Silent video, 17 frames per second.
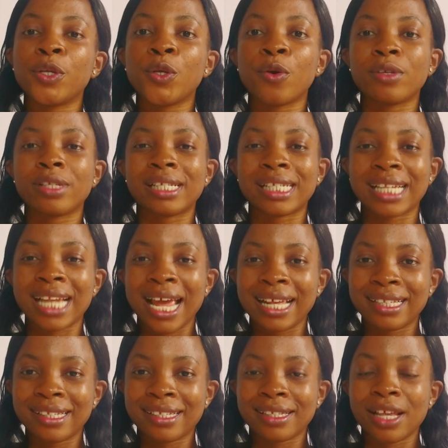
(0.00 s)
your
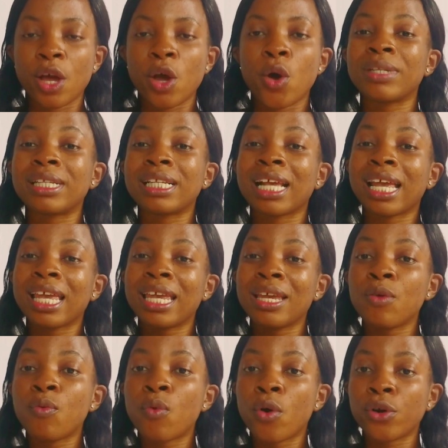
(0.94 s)
slides with
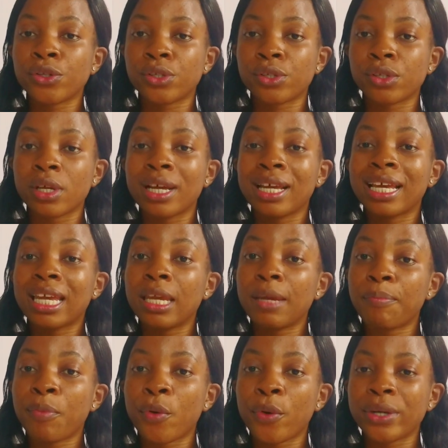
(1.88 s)
keywords,
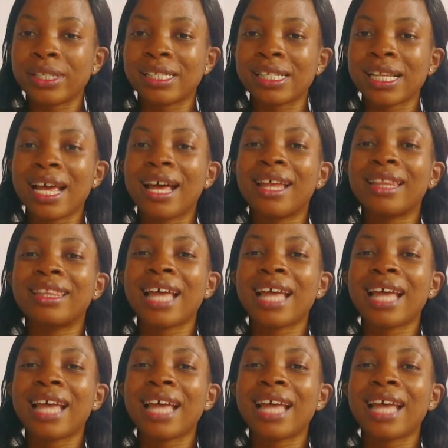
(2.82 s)
key points,